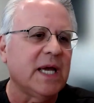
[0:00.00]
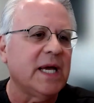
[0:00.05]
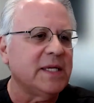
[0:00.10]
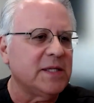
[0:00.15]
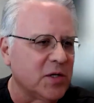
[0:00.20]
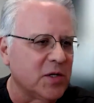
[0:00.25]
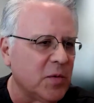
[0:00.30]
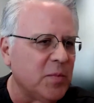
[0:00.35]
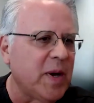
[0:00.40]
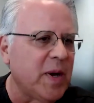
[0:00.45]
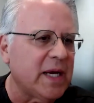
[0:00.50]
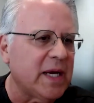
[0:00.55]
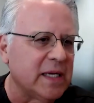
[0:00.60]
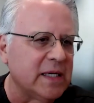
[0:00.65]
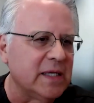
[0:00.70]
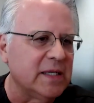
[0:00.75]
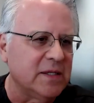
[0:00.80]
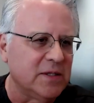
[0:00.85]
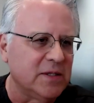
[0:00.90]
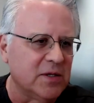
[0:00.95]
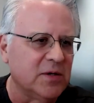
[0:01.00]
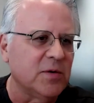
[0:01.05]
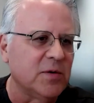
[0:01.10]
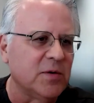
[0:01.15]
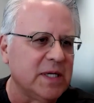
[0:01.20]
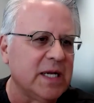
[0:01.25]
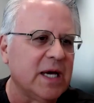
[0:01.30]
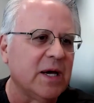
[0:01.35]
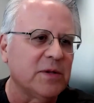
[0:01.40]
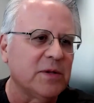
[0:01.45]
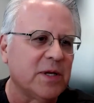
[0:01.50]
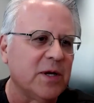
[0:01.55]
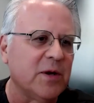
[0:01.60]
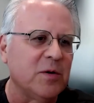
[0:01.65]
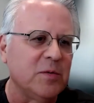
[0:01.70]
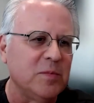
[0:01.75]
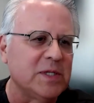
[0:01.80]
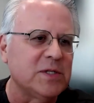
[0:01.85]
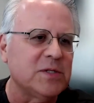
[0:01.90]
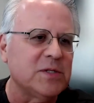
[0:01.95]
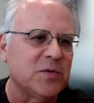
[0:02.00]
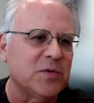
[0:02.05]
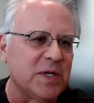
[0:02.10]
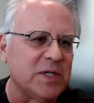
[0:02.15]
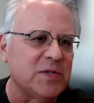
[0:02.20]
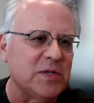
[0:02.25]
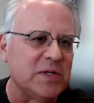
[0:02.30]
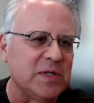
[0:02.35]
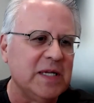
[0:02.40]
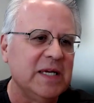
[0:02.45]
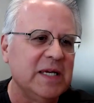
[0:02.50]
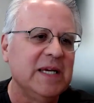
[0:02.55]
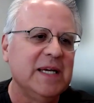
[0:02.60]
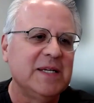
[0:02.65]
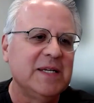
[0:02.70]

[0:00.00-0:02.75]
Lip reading: had to go back and get a degree in healthcare administration